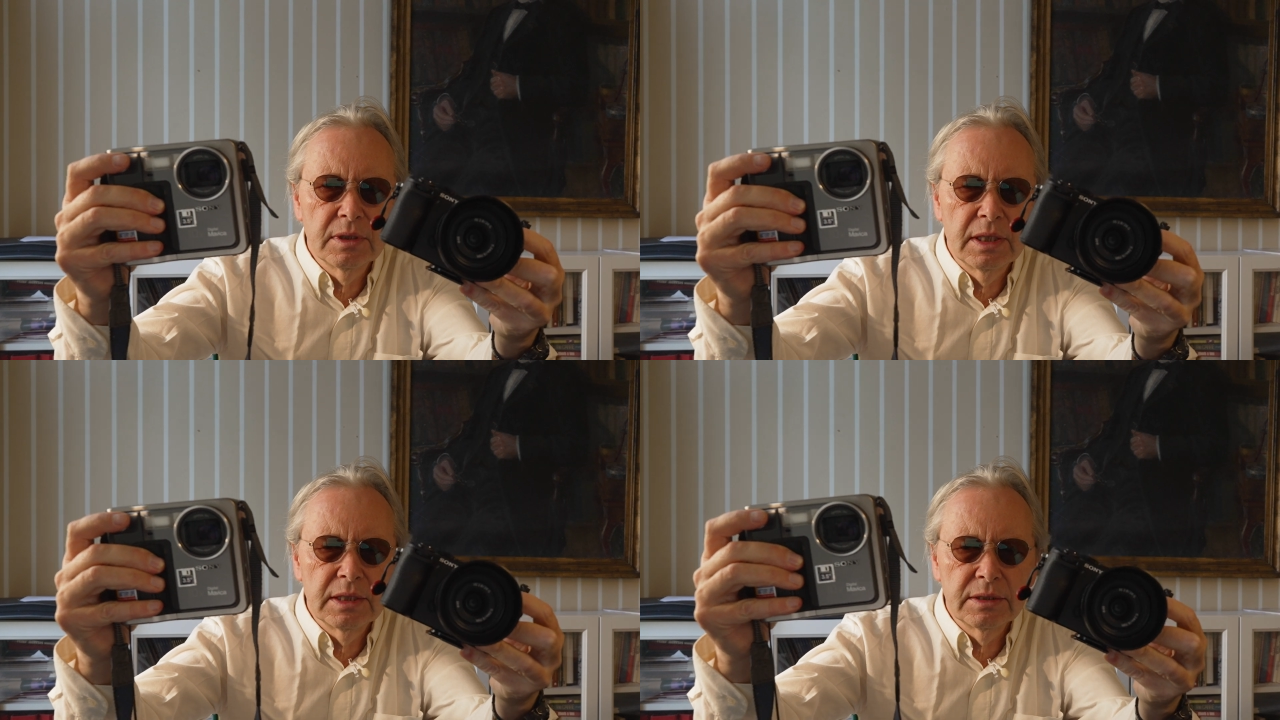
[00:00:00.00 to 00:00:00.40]

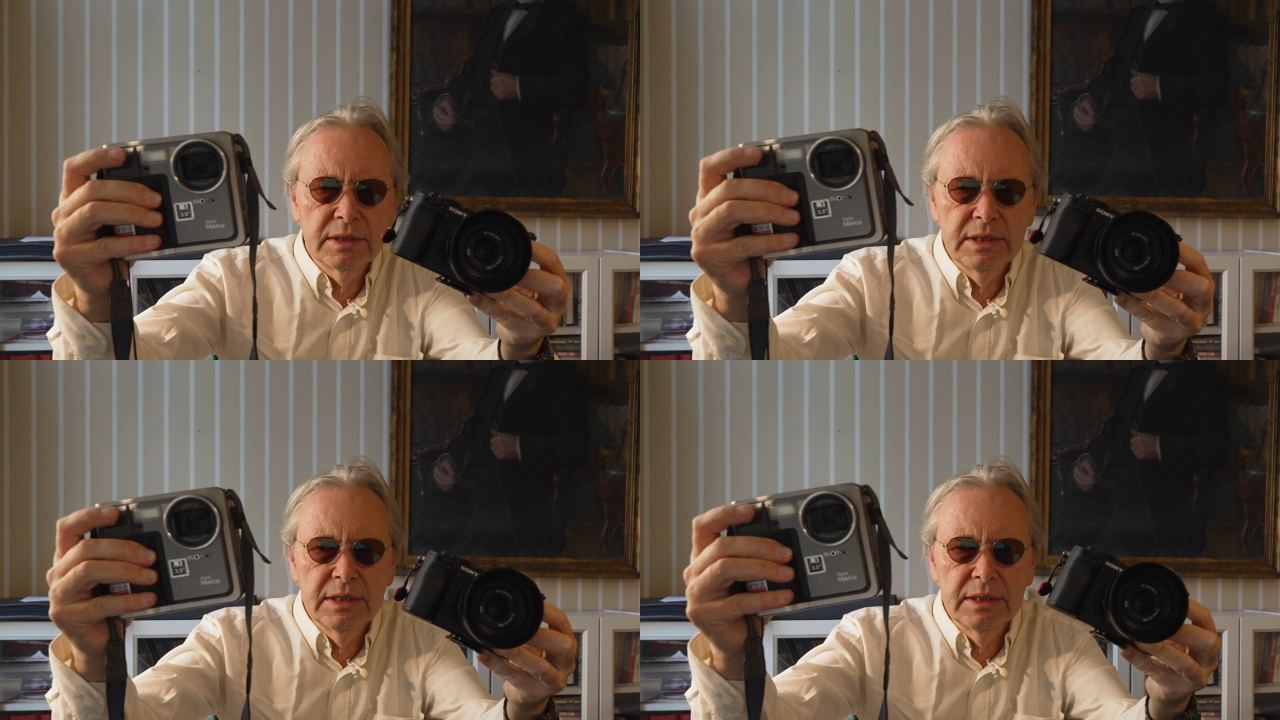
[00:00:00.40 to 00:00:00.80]
and
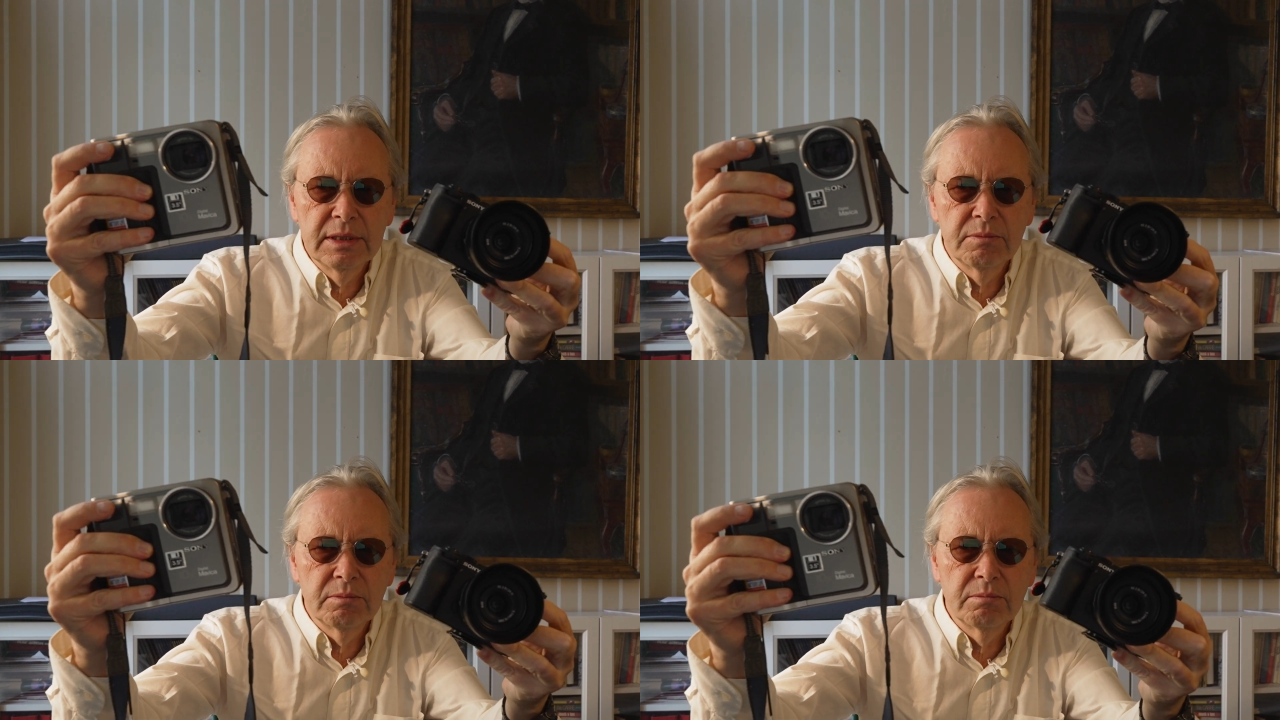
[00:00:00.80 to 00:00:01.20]

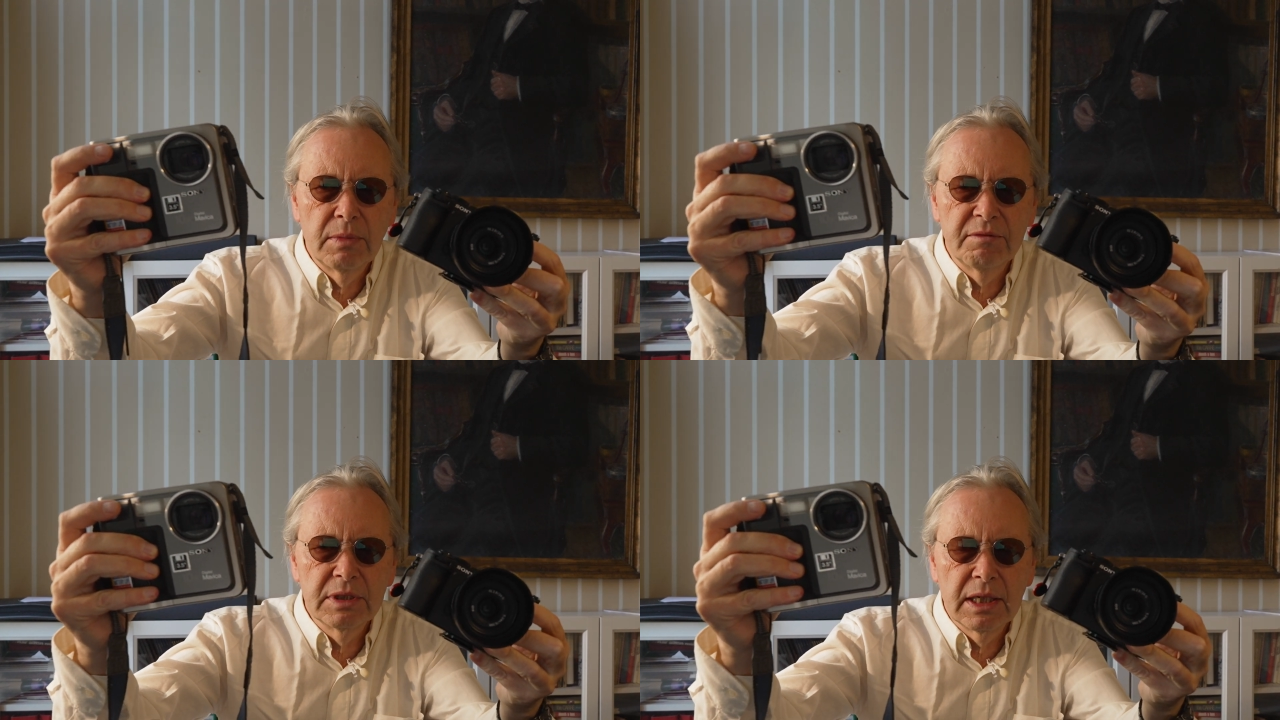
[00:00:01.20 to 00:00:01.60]
the
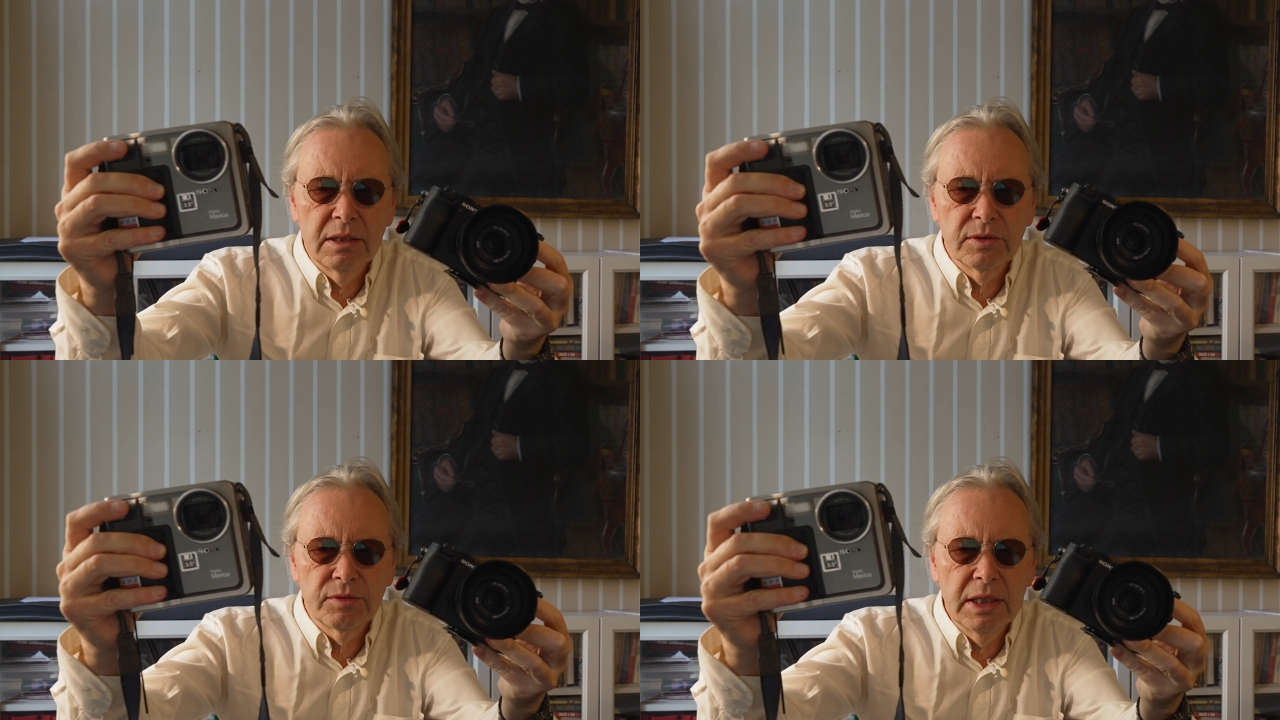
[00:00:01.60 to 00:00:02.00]
Mavica
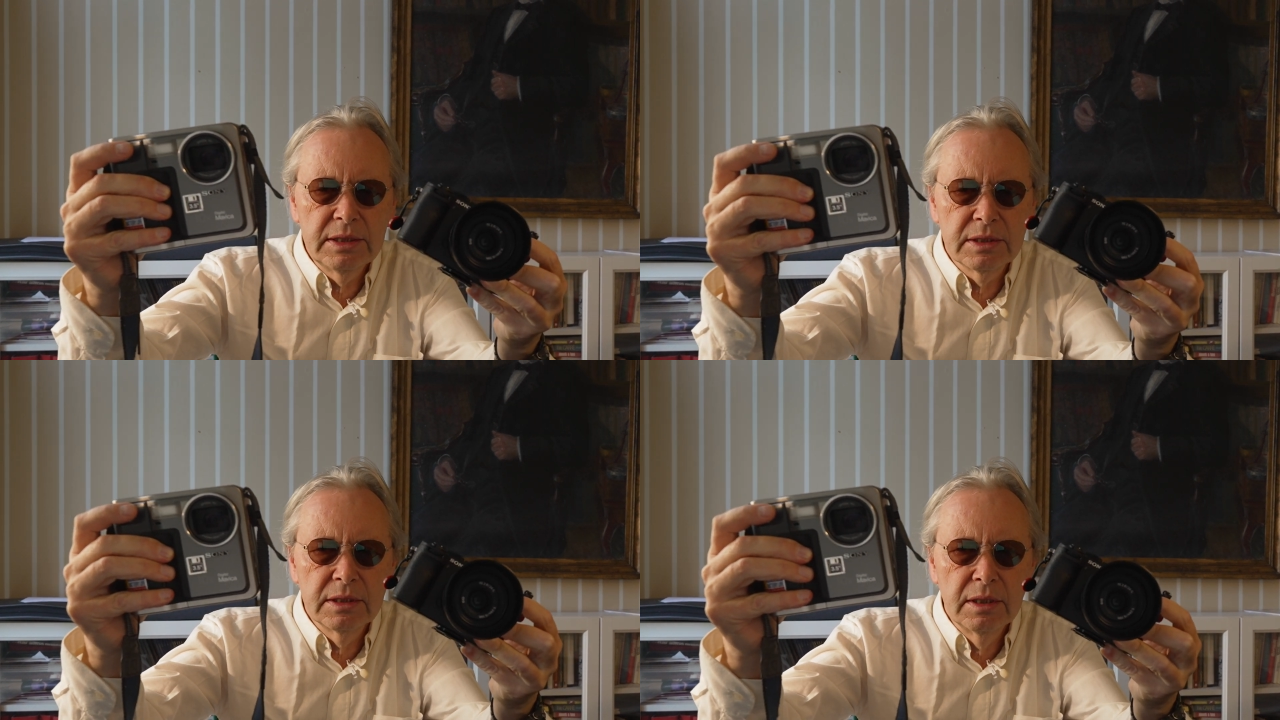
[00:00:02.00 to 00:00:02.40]
on the
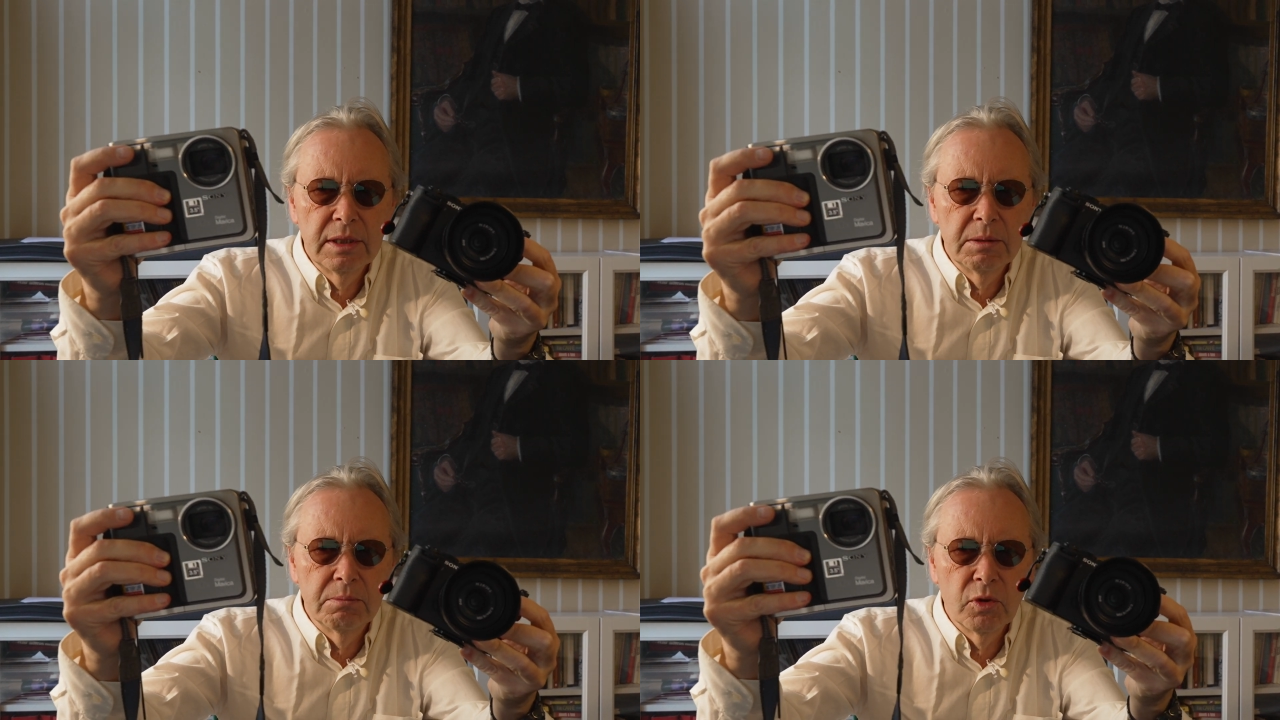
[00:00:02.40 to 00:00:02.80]
right,
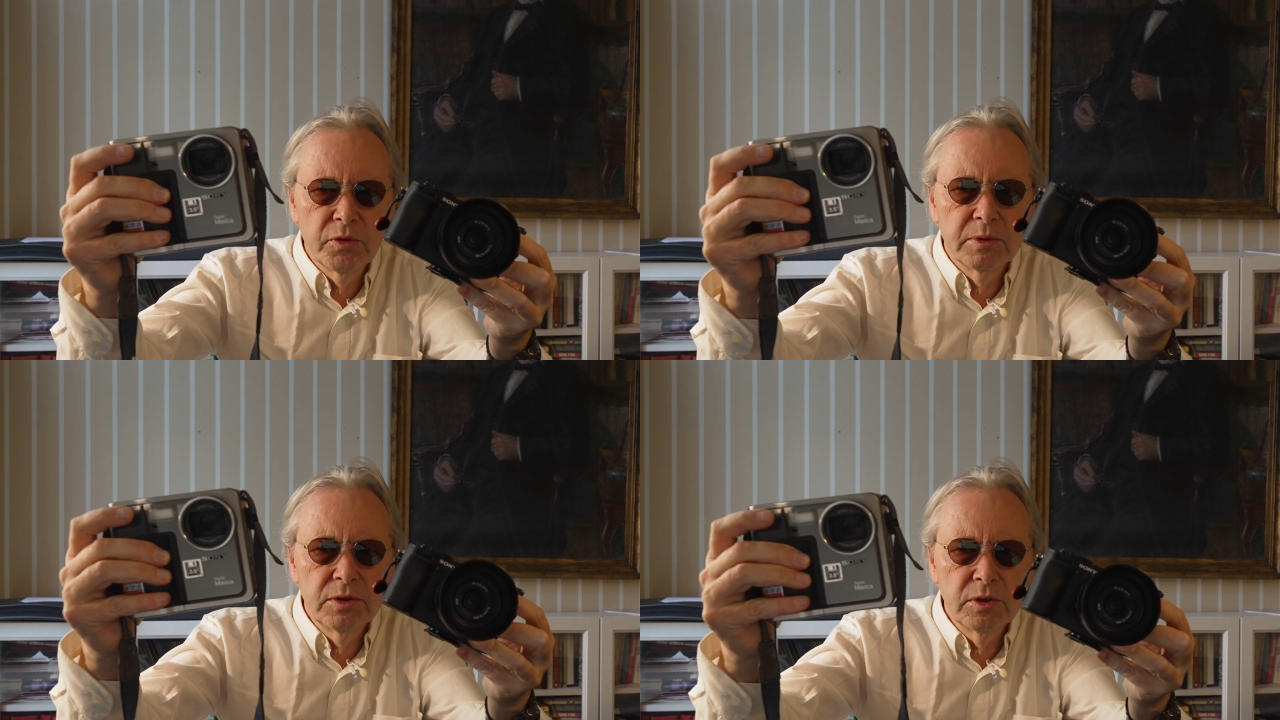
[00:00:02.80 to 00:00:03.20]

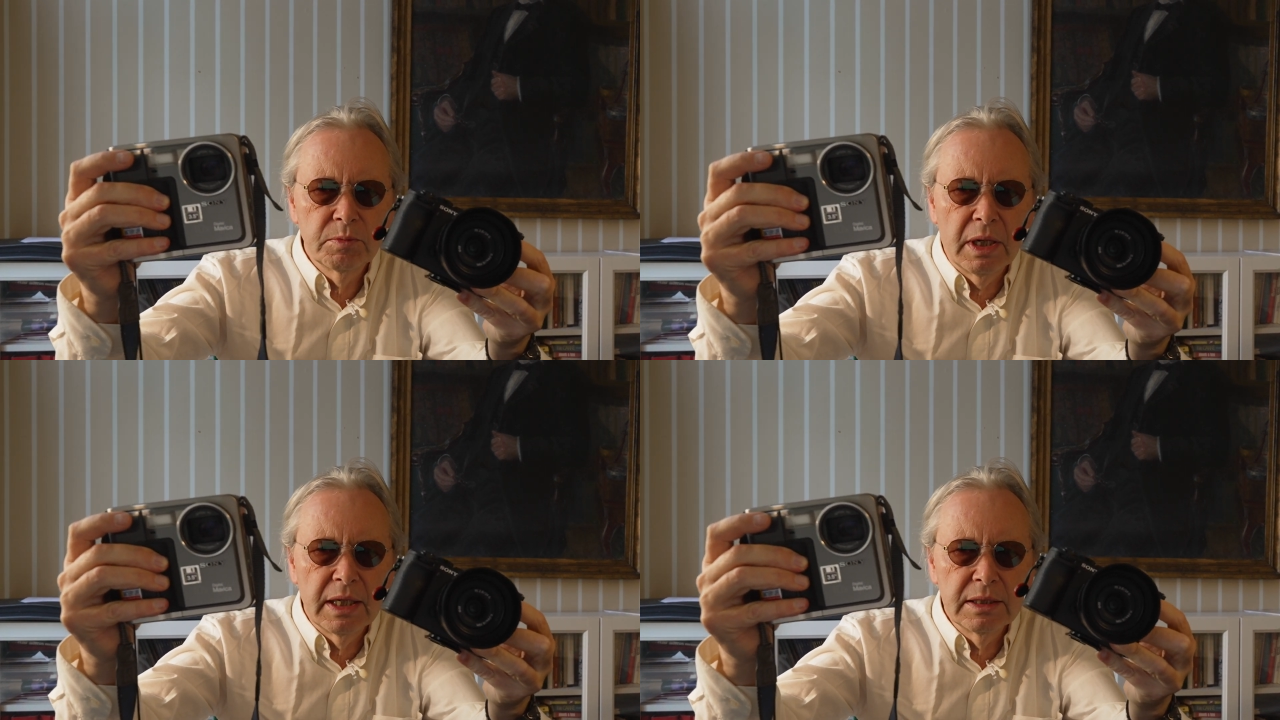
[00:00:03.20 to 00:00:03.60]
both produced
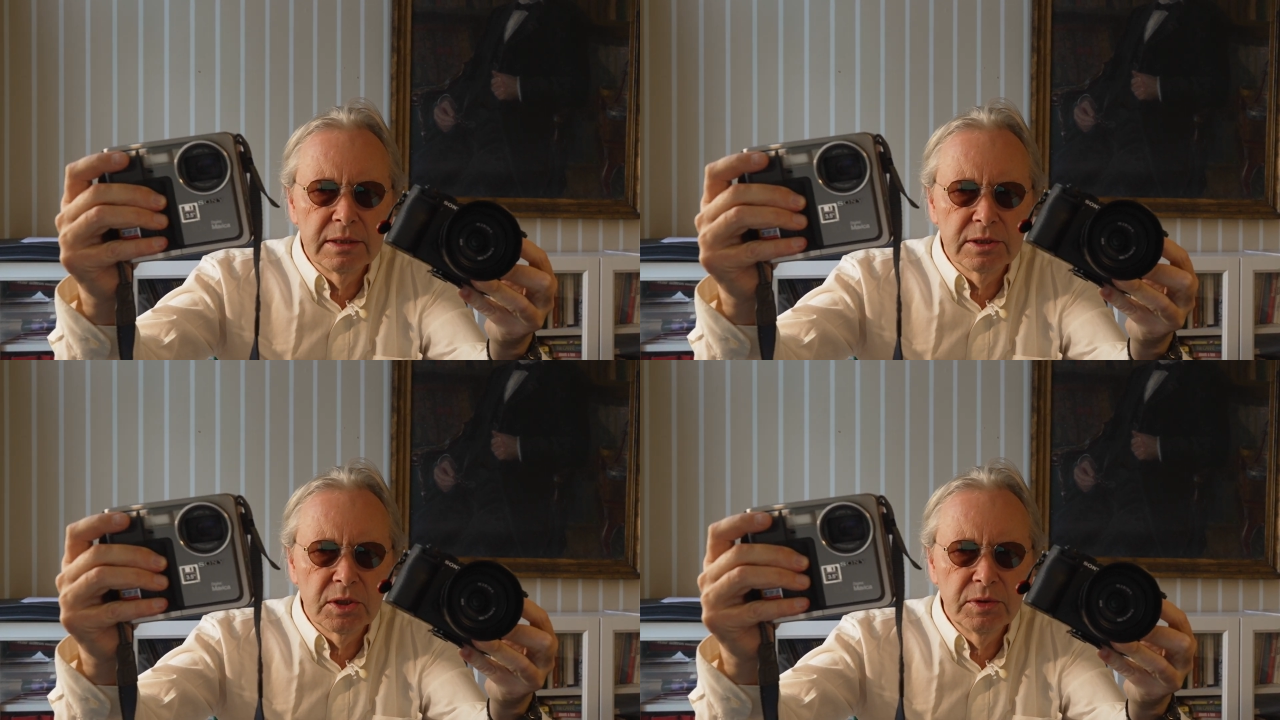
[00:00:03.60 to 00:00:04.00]
by
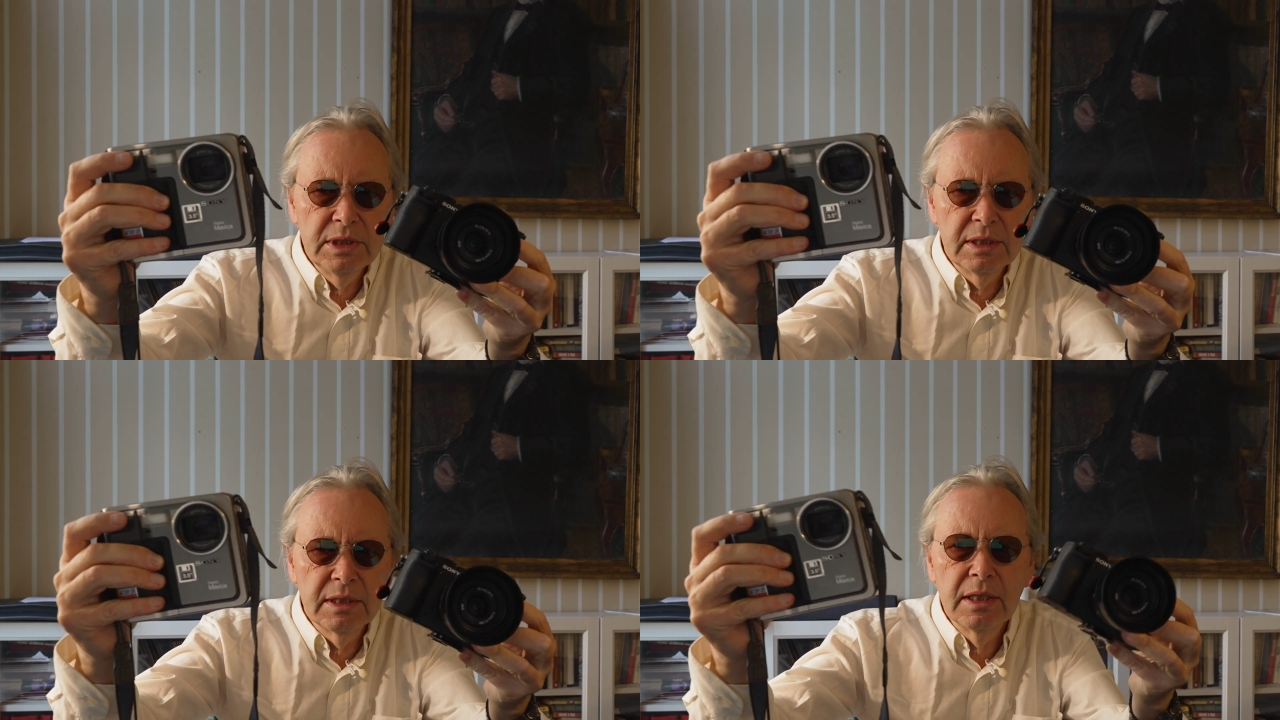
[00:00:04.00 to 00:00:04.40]
Sony,